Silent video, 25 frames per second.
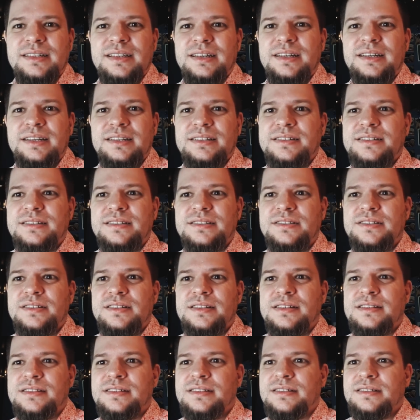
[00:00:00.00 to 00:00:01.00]
it's
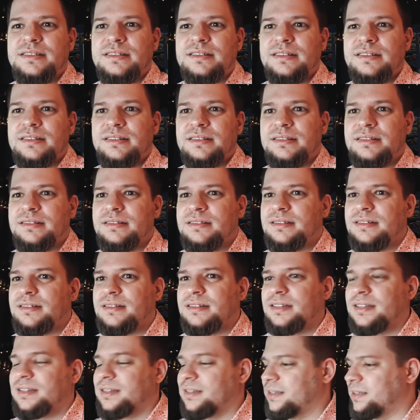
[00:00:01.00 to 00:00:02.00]
just,
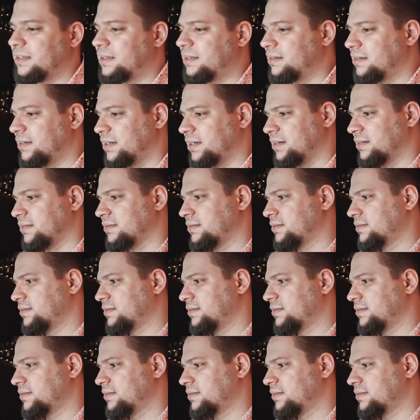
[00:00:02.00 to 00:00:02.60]
you know,